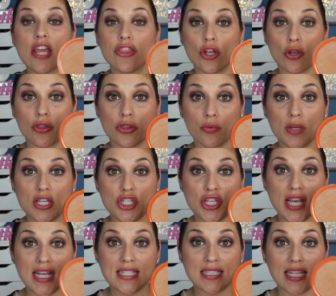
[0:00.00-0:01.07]
There are 3
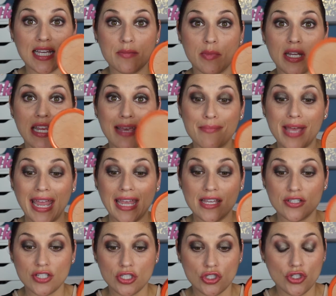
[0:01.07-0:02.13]
shades, light, medium,
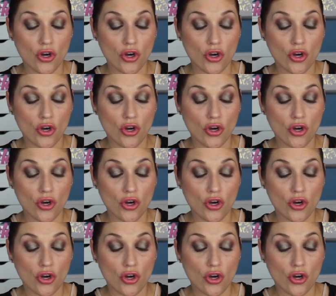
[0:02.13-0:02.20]
and